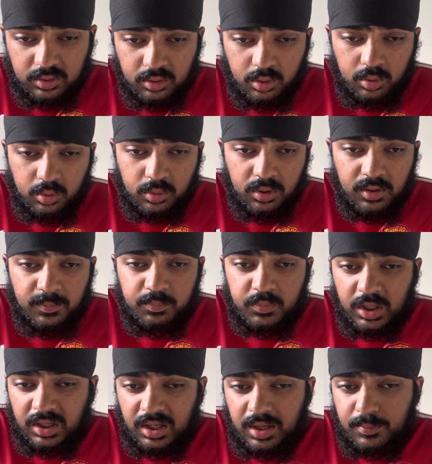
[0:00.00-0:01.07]
So
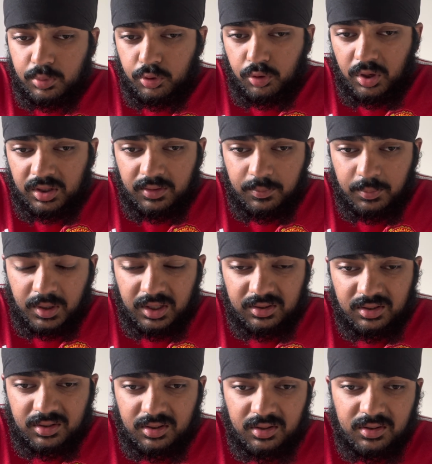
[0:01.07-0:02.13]
again, progressive
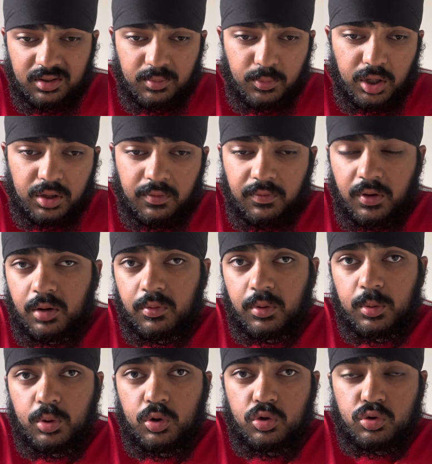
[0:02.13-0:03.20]
passes does seem like a very, very
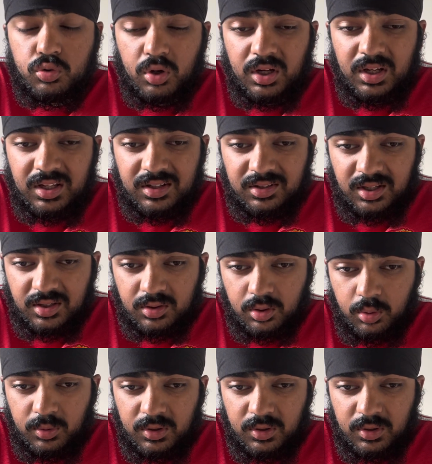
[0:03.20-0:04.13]
good trait in Sesko.